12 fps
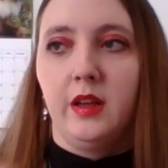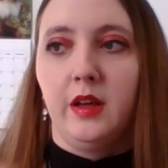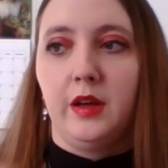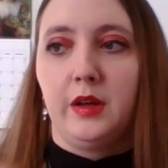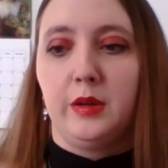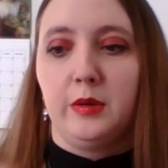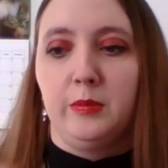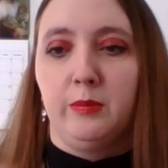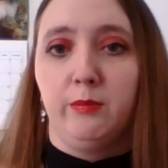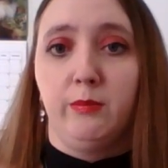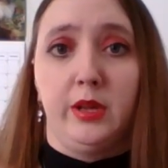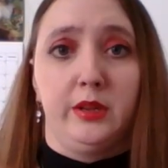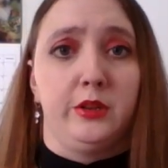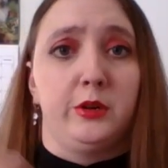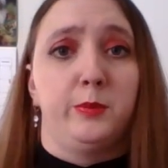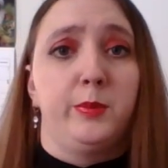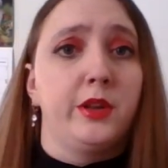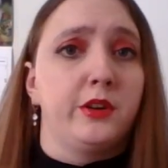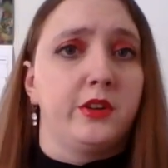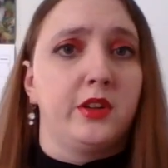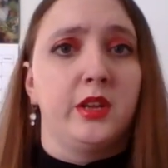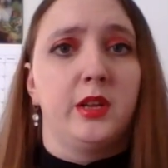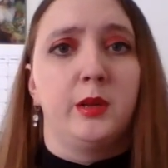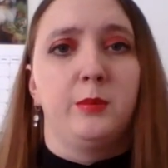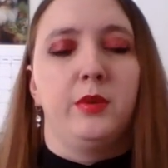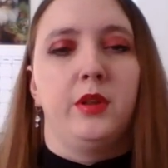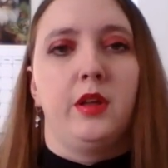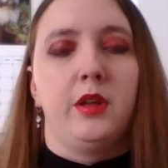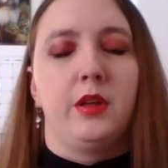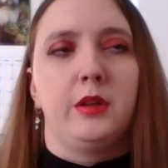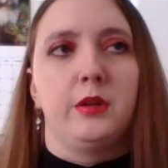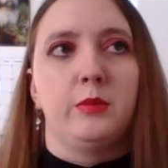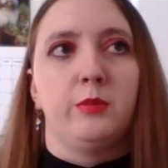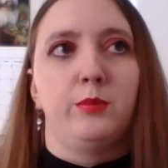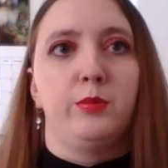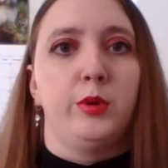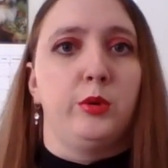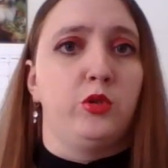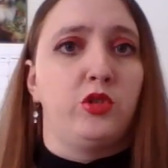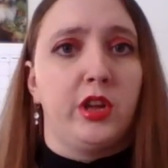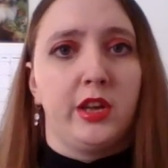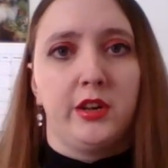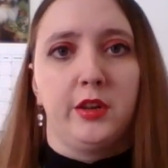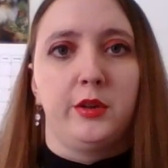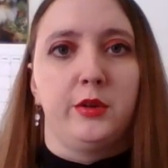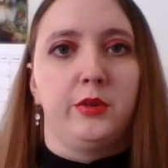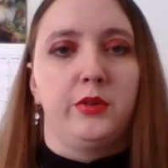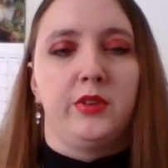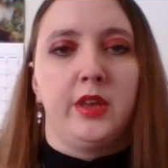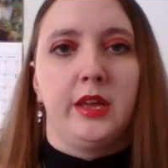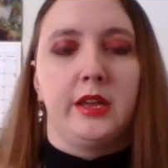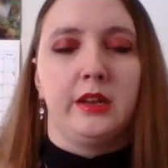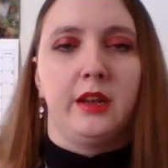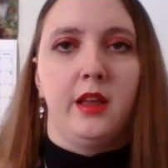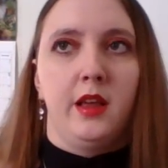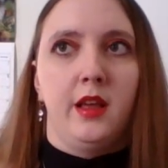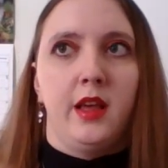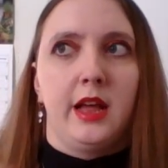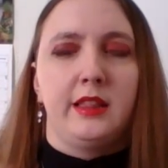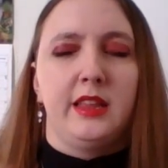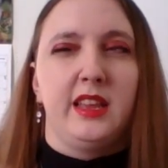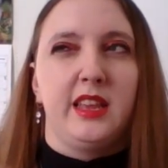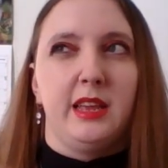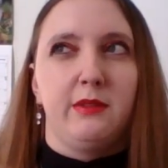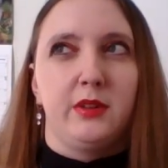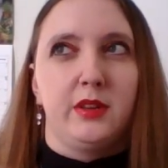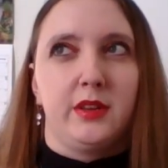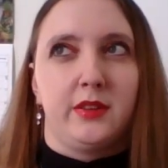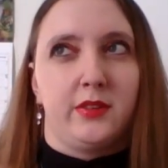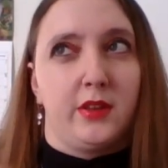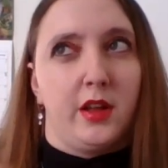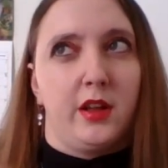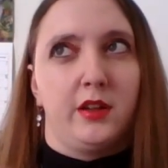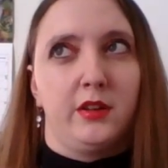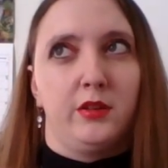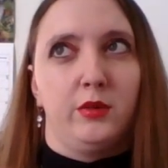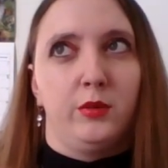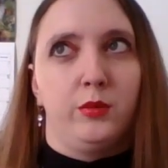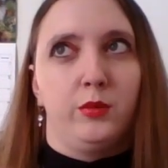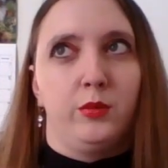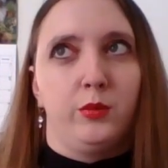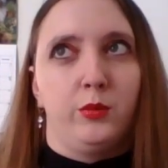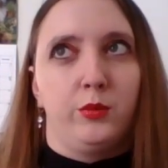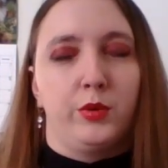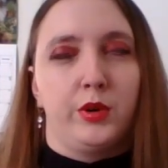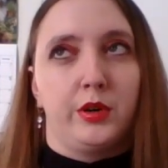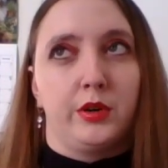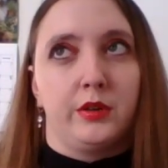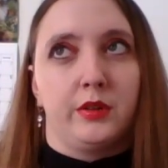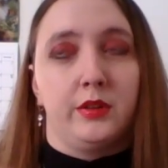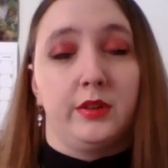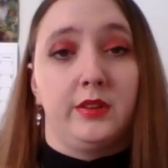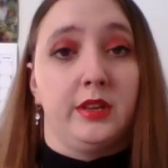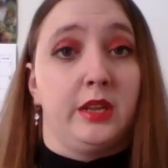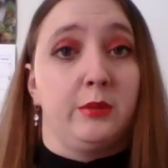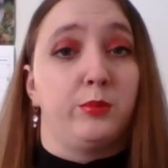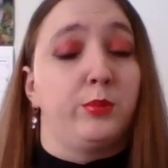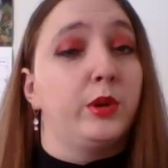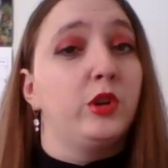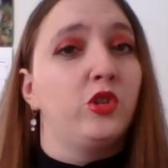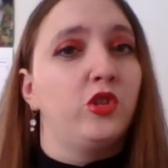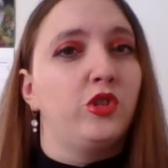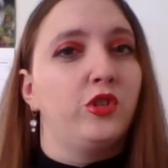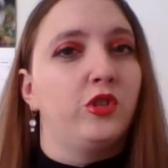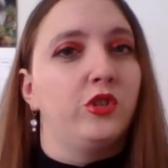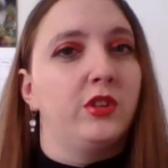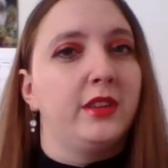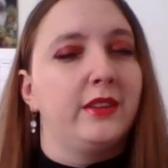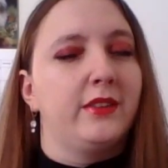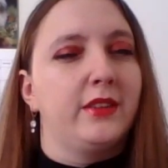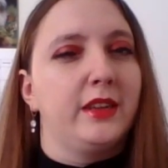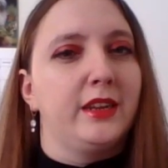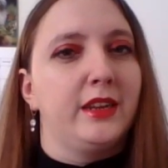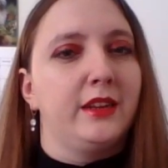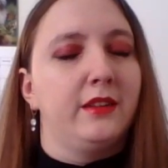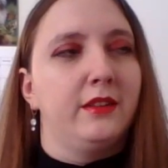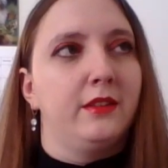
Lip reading: My Little Buttercup, Blue Shadows, and I think even the song where the singing bush is singing.